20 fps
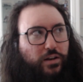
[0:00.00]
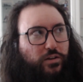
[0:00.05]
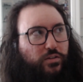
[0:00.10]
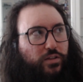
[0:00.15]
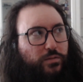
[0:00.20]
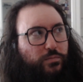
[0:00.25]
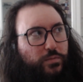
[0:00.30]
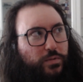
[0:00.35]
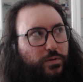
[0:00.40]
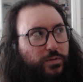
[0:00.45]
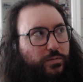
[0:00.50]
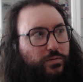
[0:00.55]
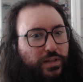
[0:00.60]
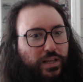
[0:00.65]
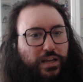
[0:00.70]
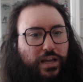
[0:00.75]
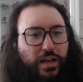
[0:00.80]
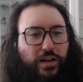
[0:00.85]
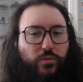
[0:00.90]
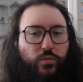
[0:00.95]
to them,
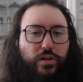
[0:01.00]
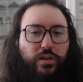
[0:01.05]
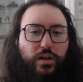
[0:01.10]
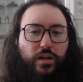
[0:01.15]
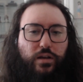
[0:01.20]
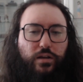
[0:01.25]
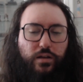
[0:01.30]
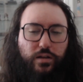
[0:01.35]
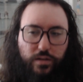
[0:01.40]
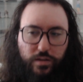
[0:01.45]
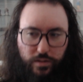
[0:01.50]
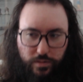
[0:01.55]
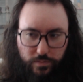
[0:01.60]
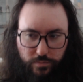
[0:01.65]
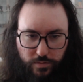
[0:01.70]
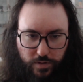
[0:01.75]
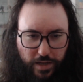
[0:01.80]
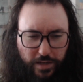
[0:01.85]
they kind of went like, huh.